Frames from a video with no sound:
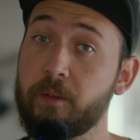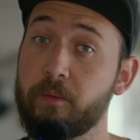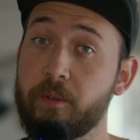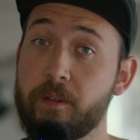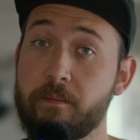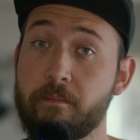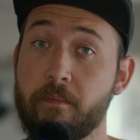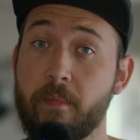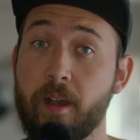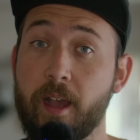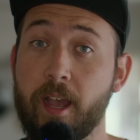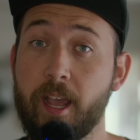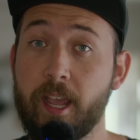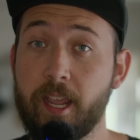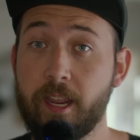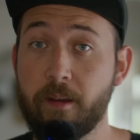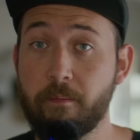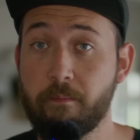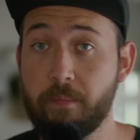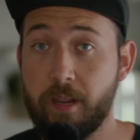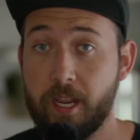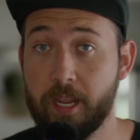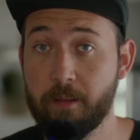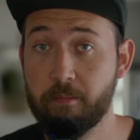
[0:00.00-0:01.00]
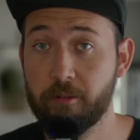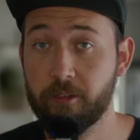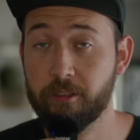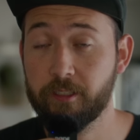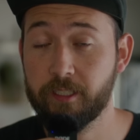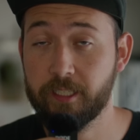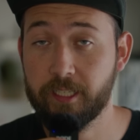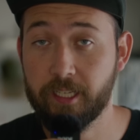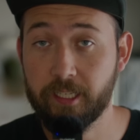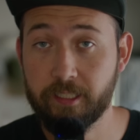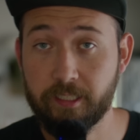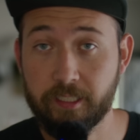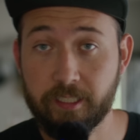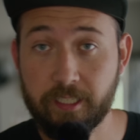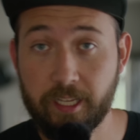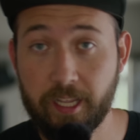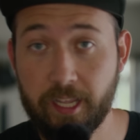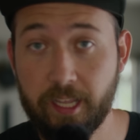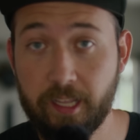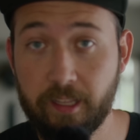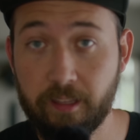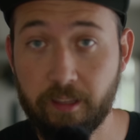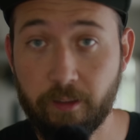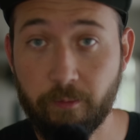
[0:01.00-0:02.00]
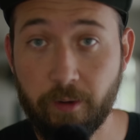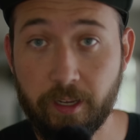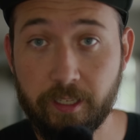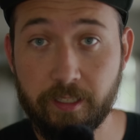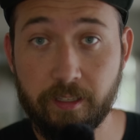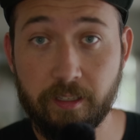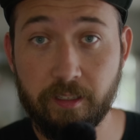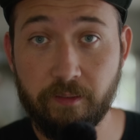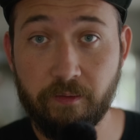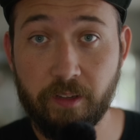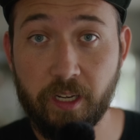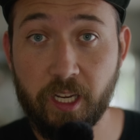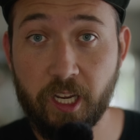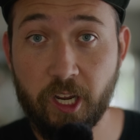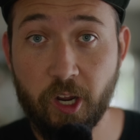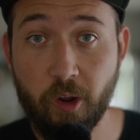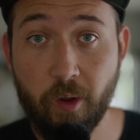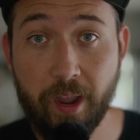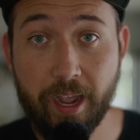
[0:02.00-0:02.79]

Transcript: We might be able to get to take the rest of this video